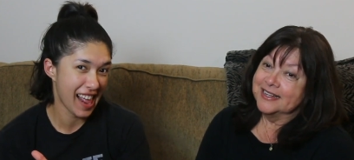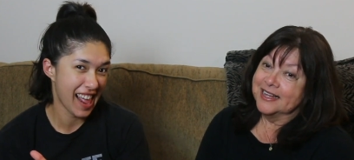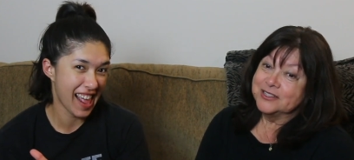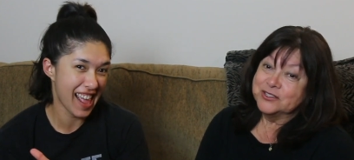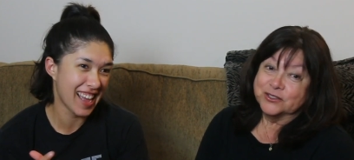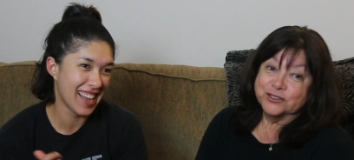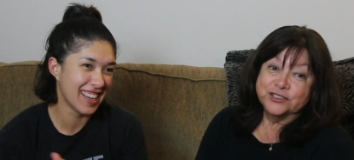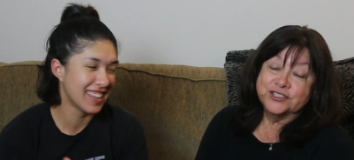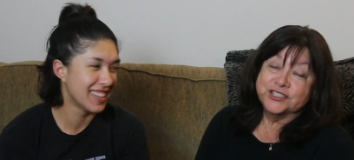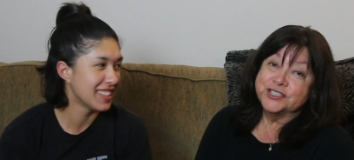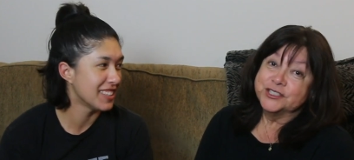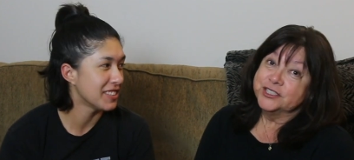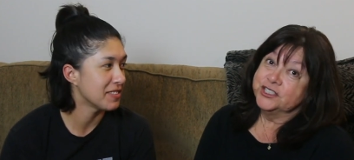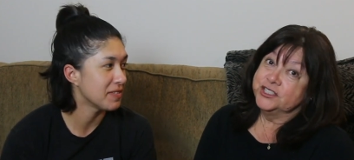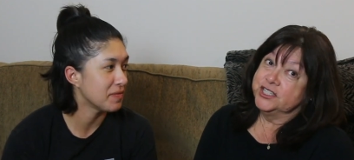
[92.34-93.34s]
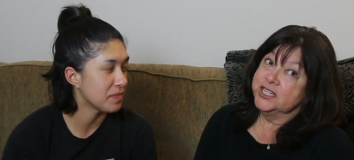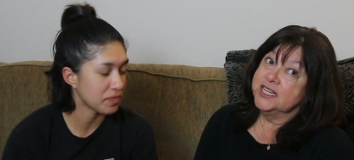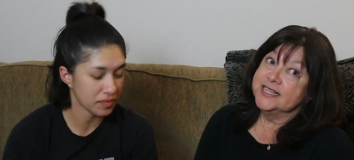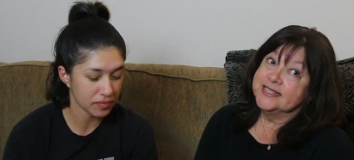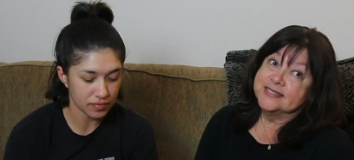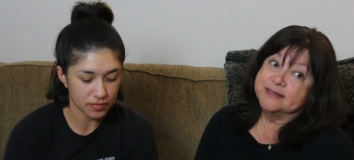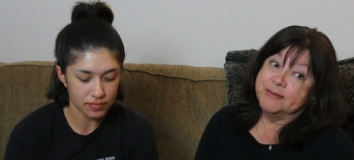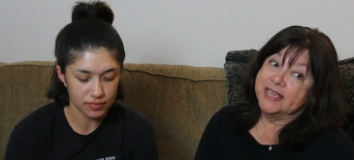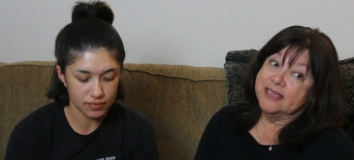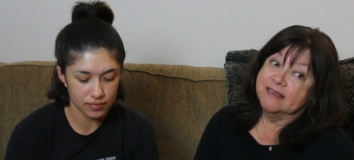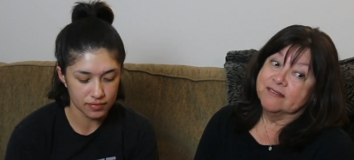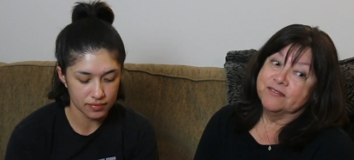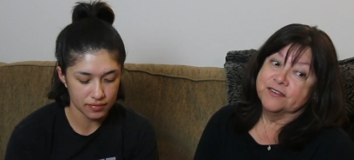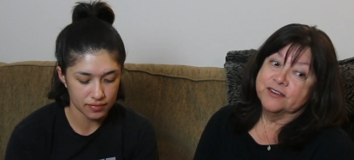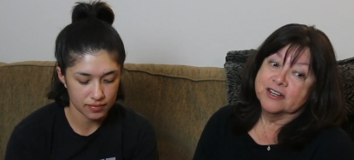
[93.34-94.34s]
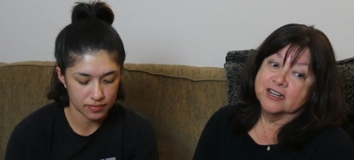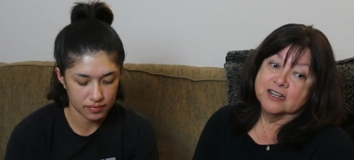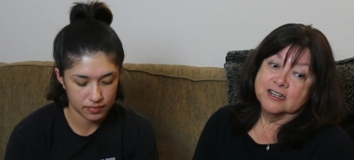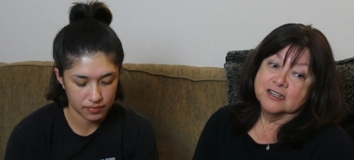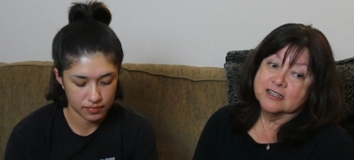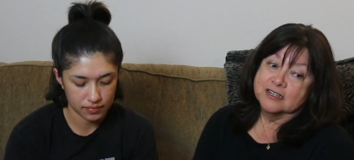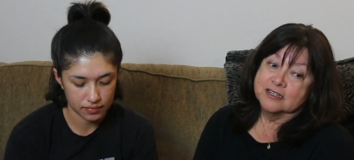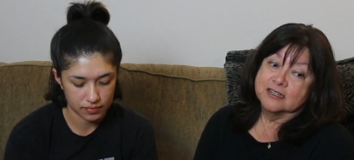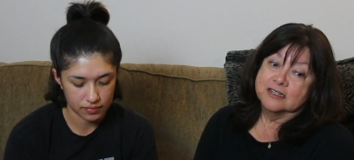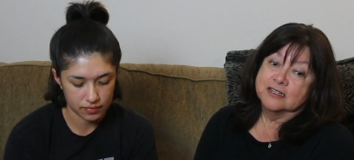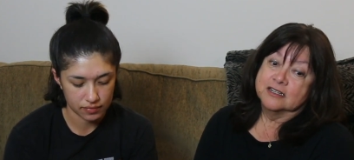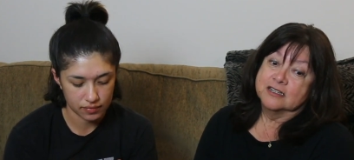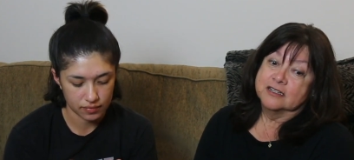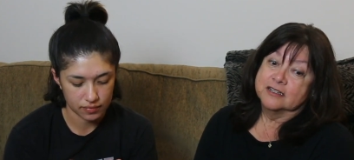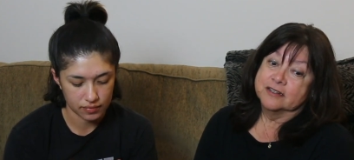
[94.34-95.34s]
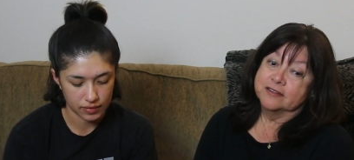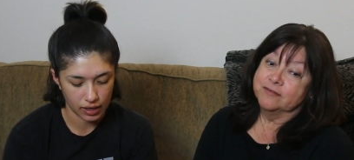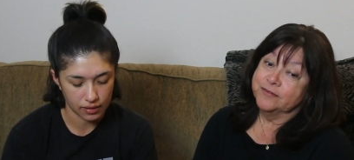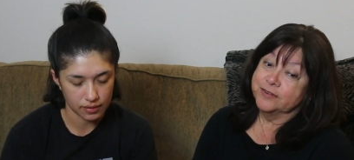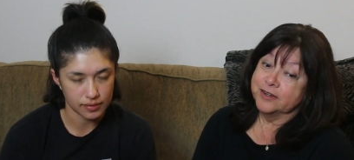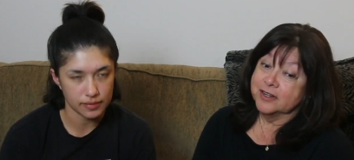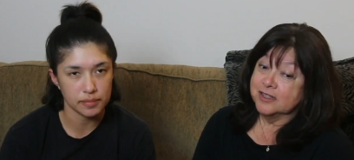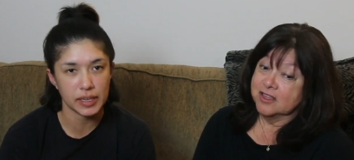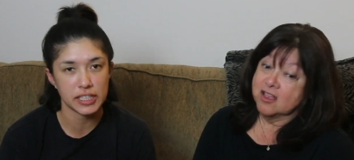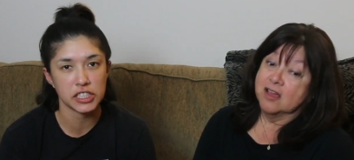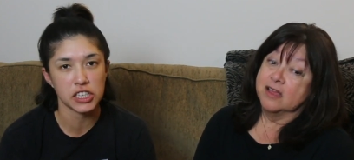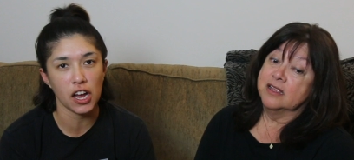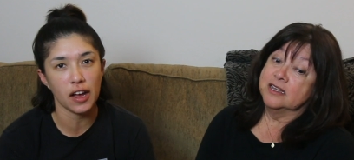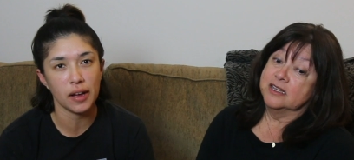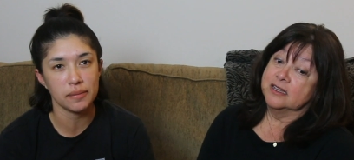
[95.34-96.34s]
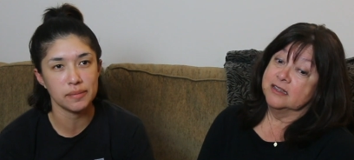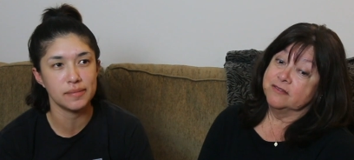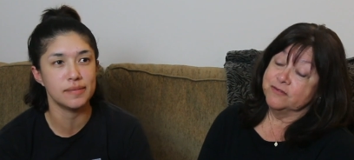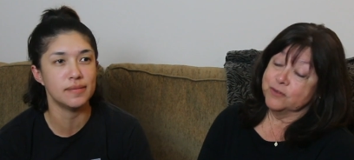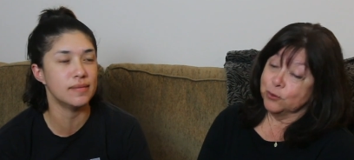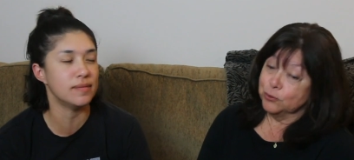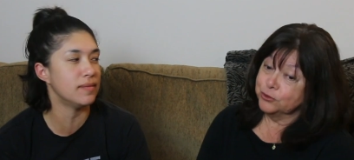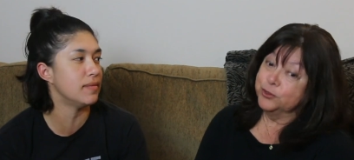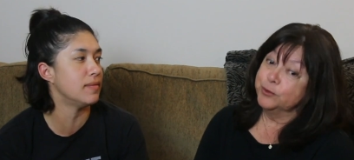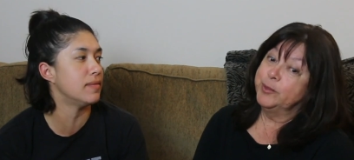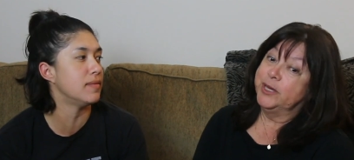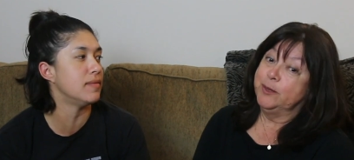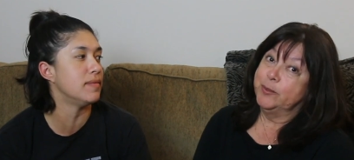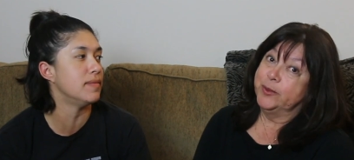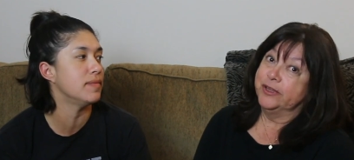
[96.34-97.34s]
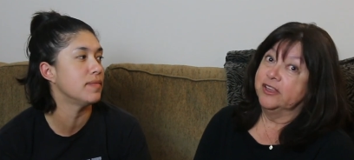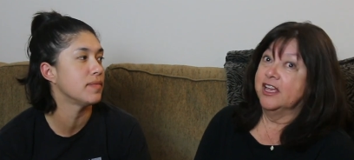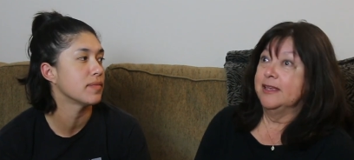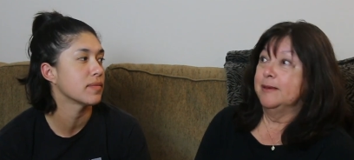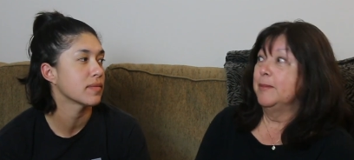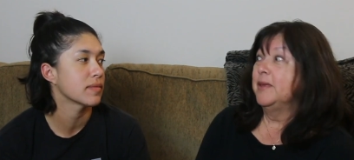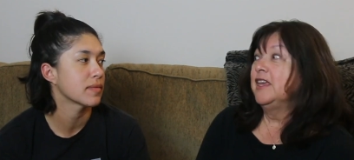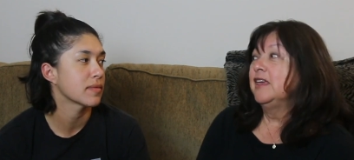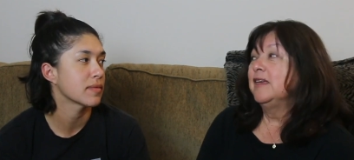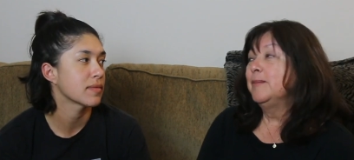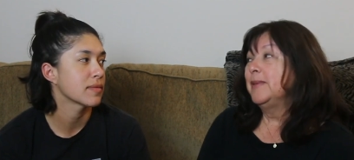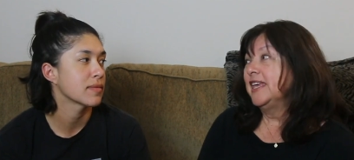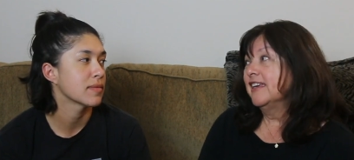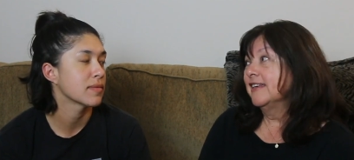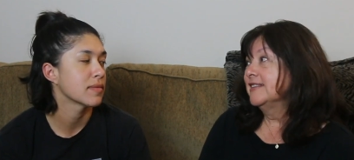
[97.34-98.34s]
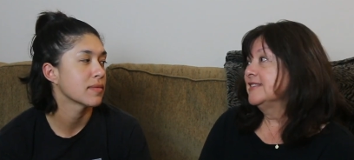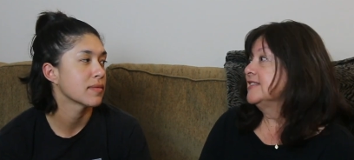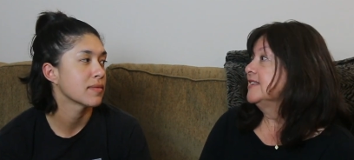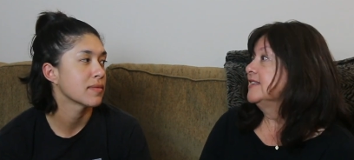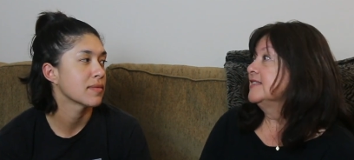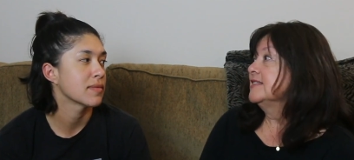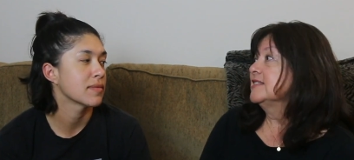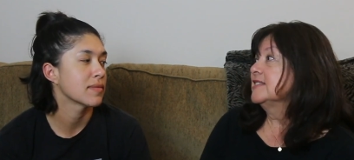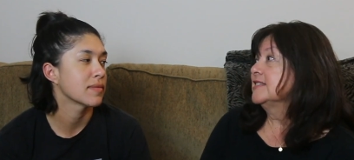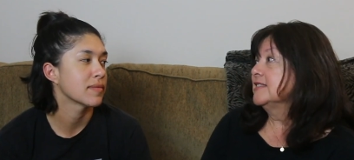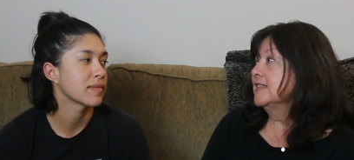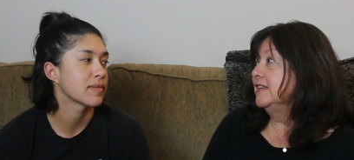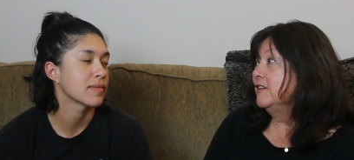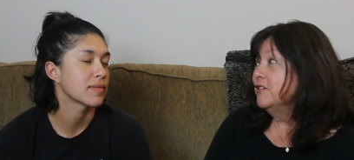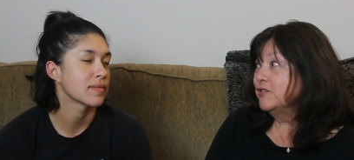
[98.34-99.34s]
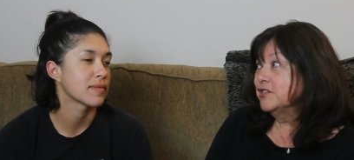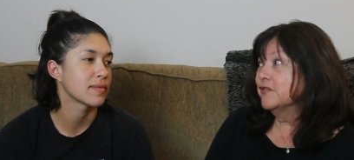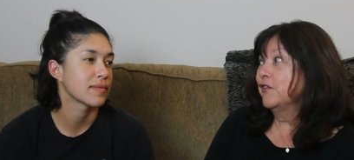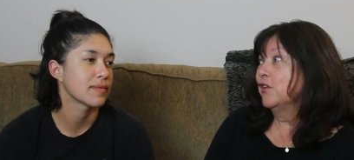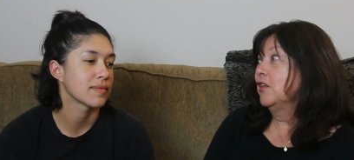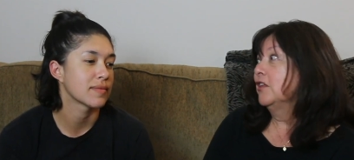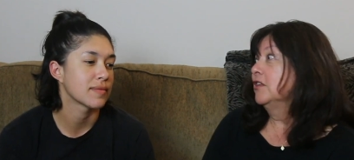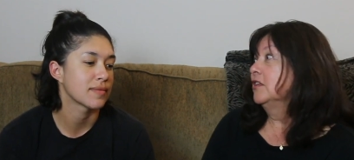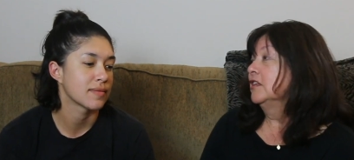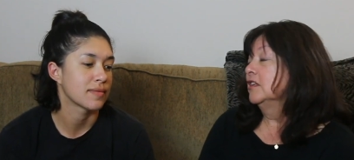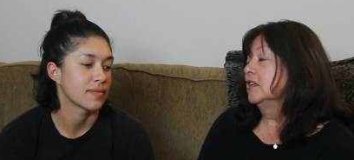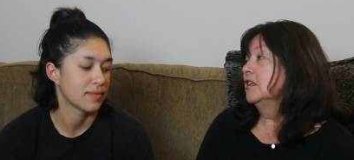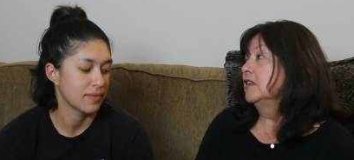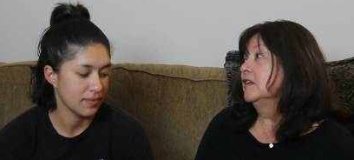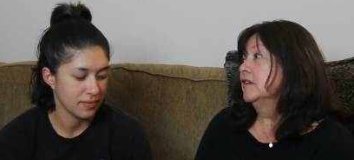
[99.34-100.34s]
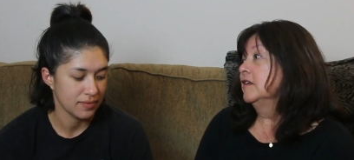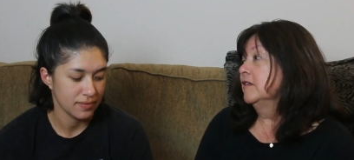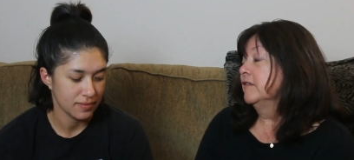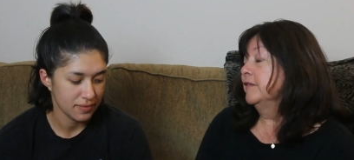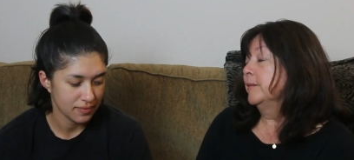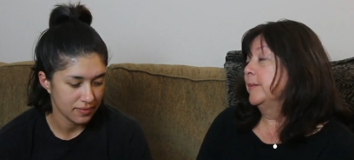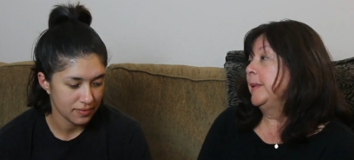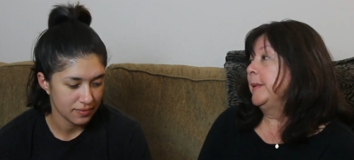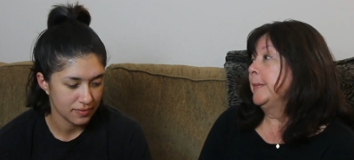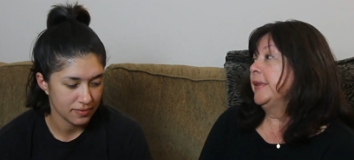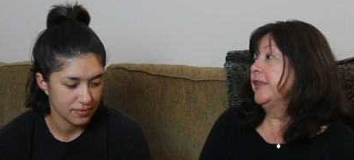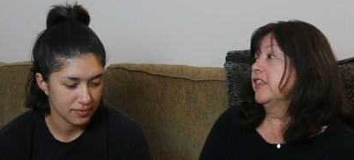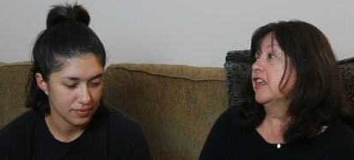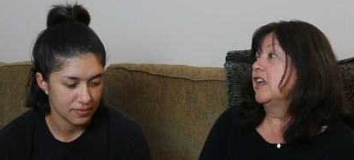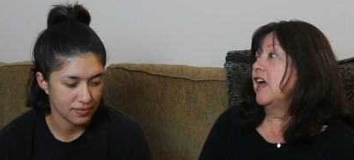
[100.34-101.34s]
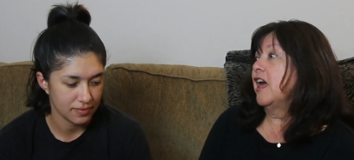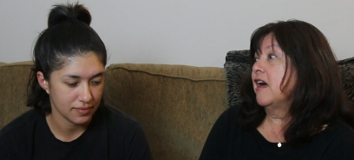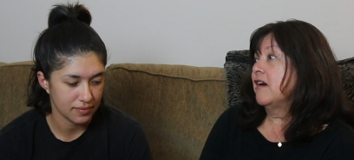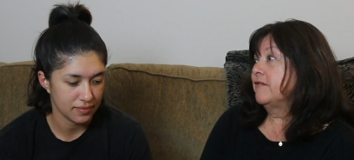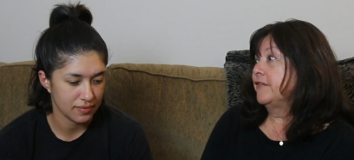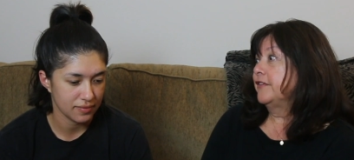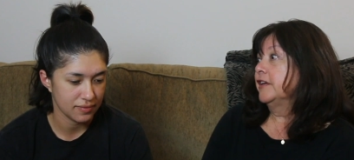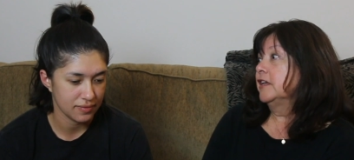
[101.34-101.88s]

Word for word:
Speaker 1: I told her she, she needs to make it for for a My lot shop. of older people like me because it's useful for people that have